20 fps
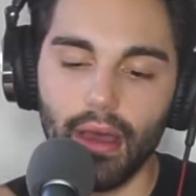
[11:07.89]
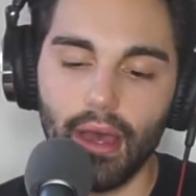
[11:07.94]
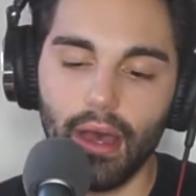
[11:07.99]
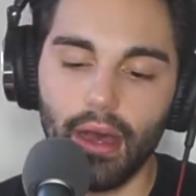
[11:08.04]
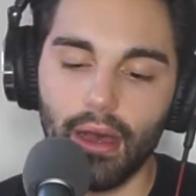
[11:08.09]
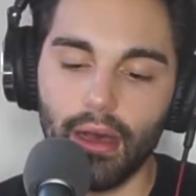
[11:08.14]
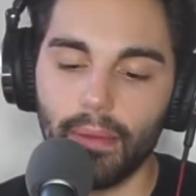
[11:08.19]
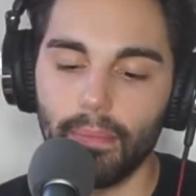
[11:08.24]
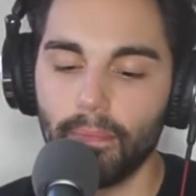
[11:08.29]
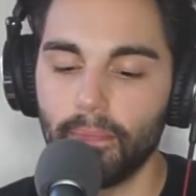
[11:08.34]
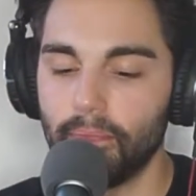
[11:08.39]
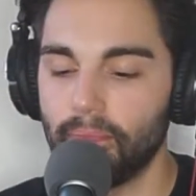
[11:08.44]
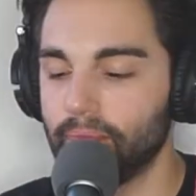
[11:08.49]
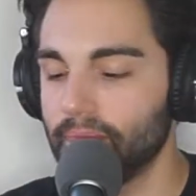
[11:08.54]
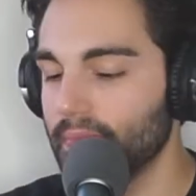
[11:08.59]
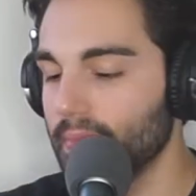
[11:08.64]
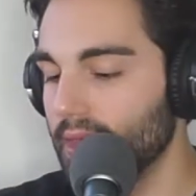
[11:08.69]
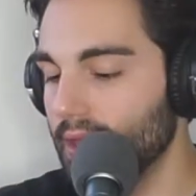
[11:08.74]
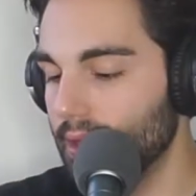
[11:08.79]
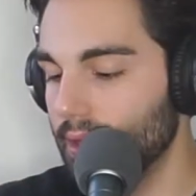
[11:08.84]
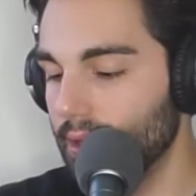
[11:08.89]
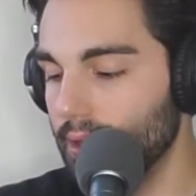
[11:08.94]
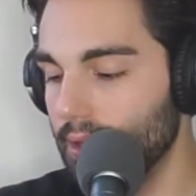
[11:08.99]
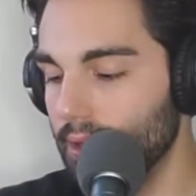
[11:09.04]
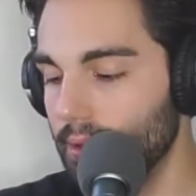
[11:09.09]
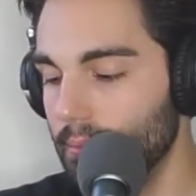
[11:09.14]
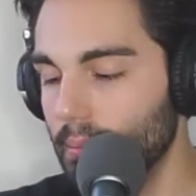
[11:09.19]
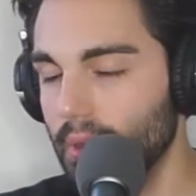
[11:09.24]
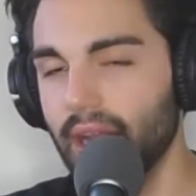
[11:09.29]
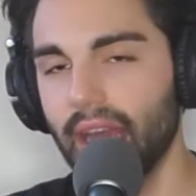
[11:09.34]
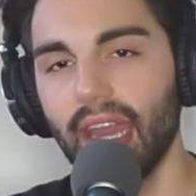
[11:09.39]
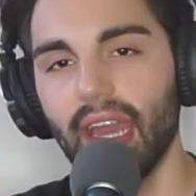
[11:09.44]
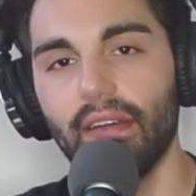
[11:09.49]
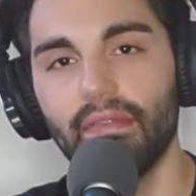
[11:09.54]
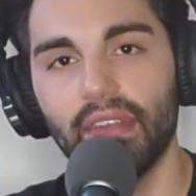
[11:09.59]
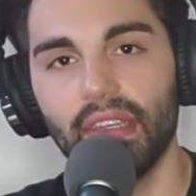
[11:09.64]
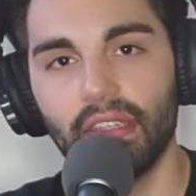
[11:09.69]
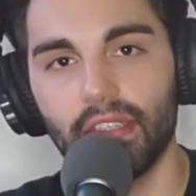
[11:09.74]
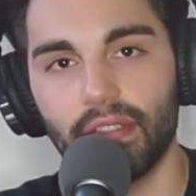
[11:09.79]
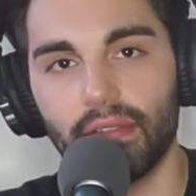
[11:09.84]
But I
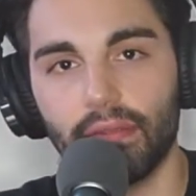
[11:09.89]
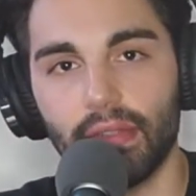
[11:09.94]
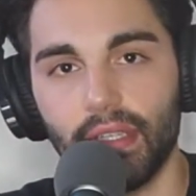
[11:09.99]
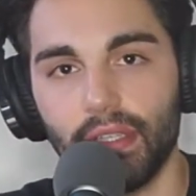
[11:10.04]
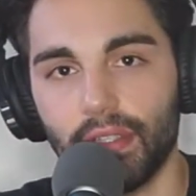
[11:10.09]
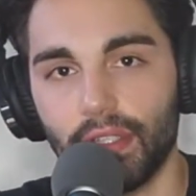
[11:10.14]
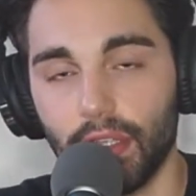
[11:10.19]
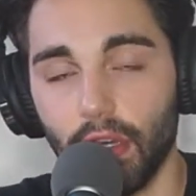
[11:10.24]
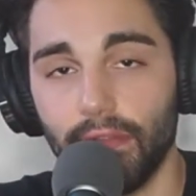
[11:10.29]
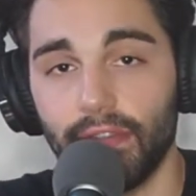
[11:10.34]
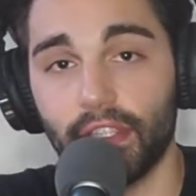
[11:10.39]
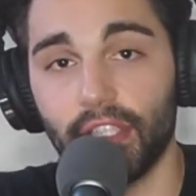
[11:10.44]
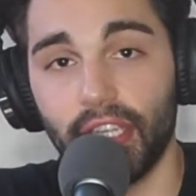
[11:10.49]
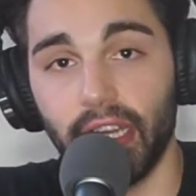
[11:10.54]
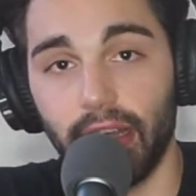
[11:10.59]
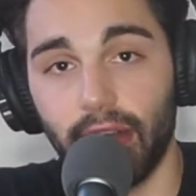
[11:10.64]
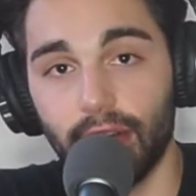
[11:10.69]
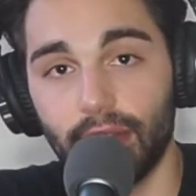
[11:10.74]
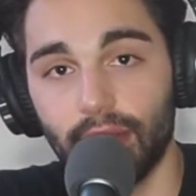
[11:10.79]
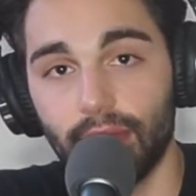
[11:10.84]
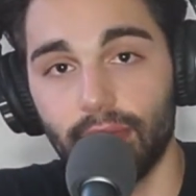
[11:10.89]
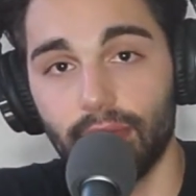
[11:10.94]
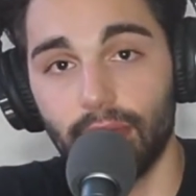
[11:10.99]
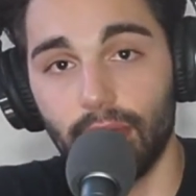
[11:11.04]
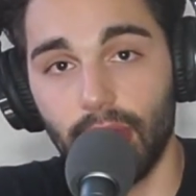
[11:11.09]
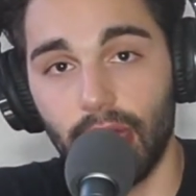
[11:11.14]
have these sofa chairs,